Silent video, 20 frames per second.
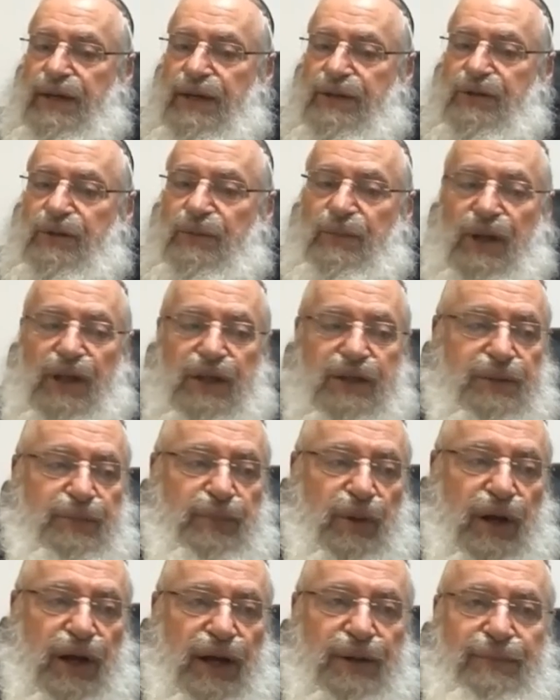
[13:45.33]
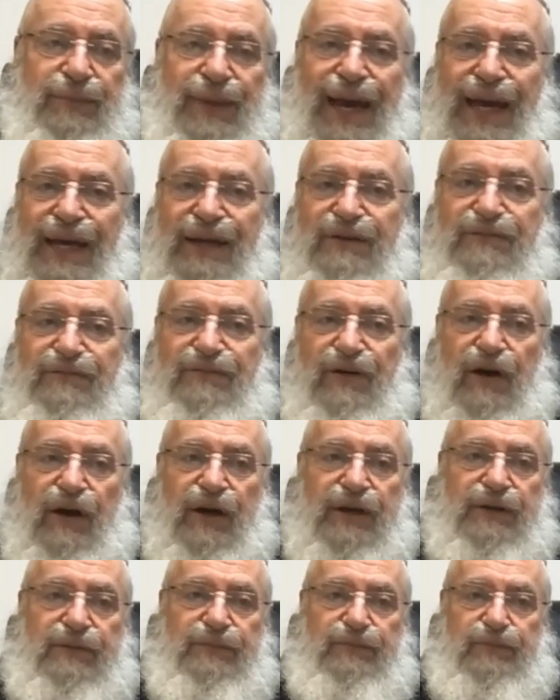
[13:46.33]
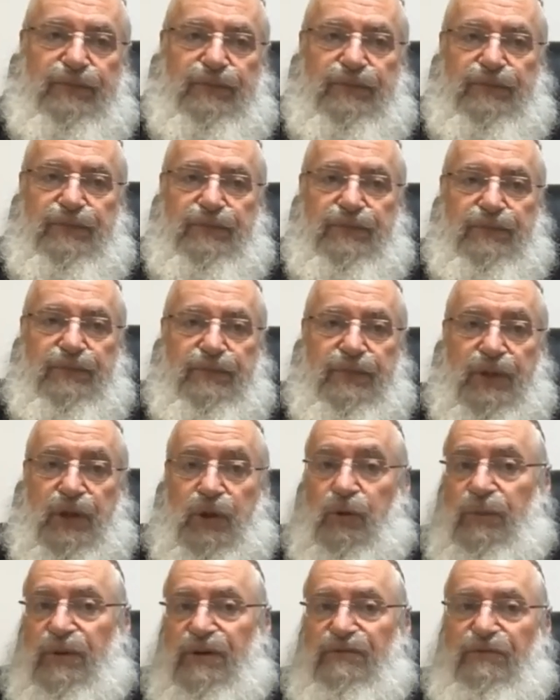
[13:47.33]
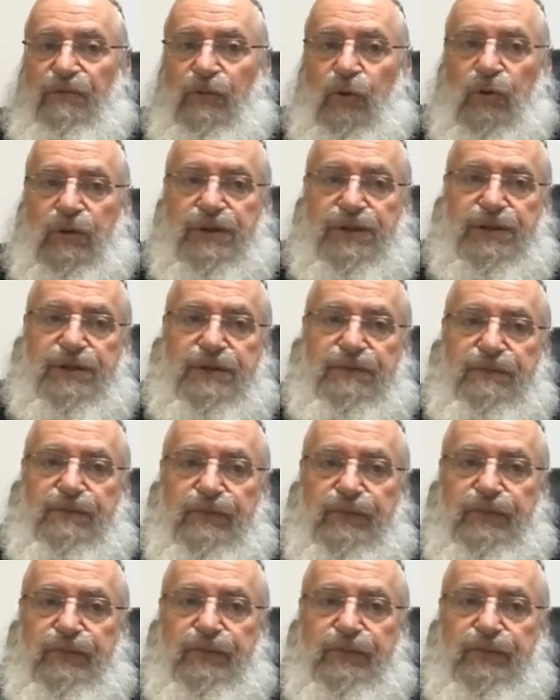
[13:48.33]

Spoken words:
to multiply and magnify human force.